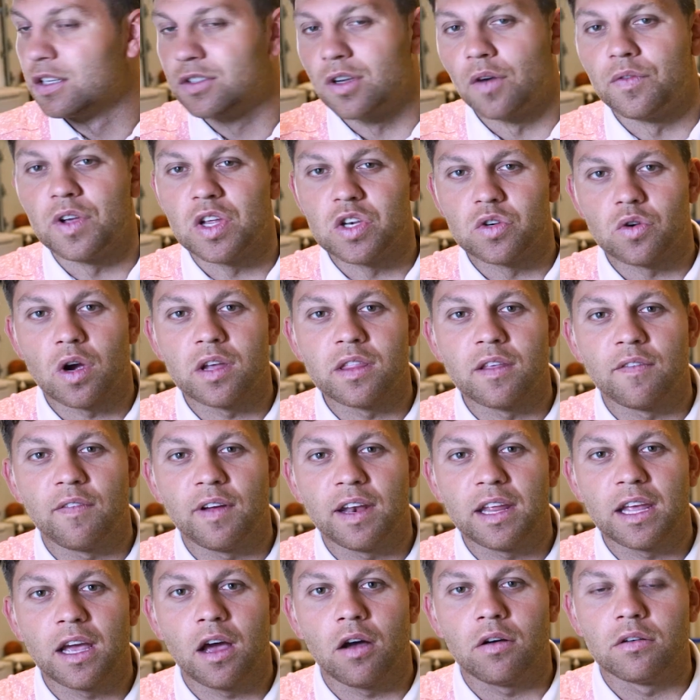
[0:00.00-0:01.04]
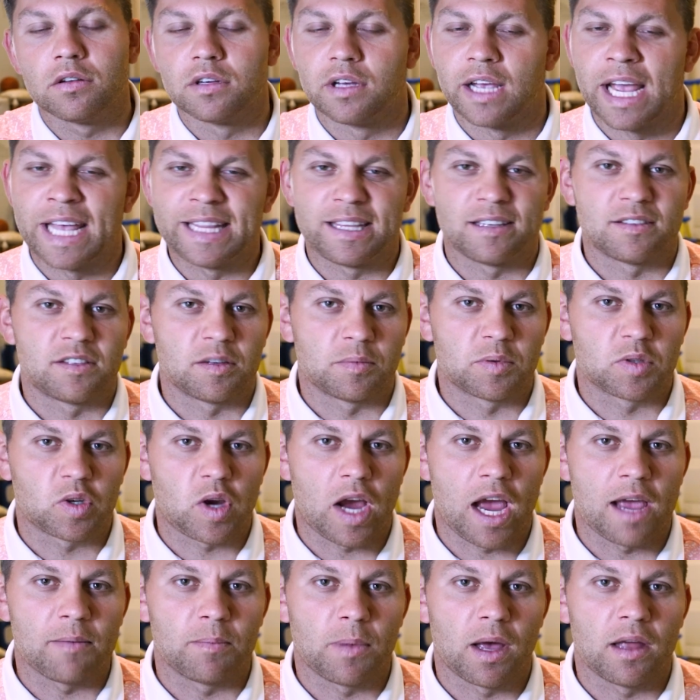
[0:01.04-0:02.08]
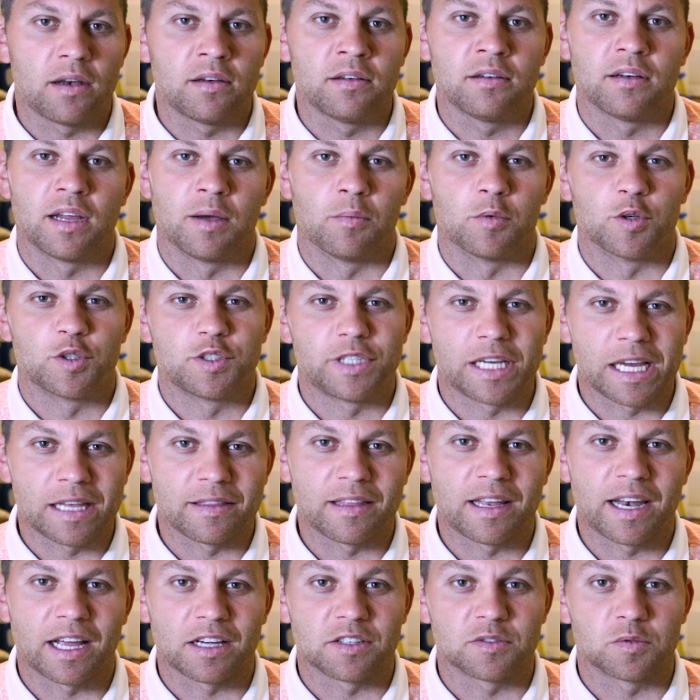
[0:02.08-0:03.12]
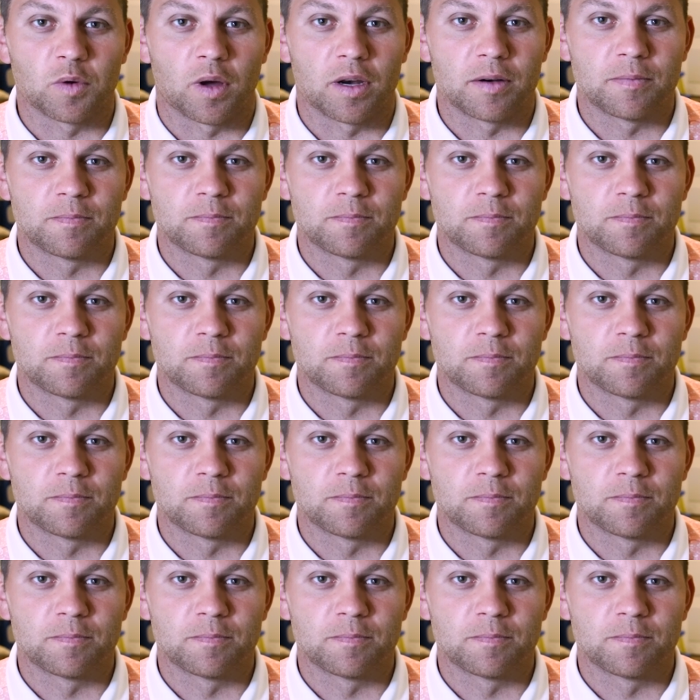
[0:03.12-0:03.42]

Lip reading: So if you enjoyed the video, hit the subscribe button and we'll see you in the next one.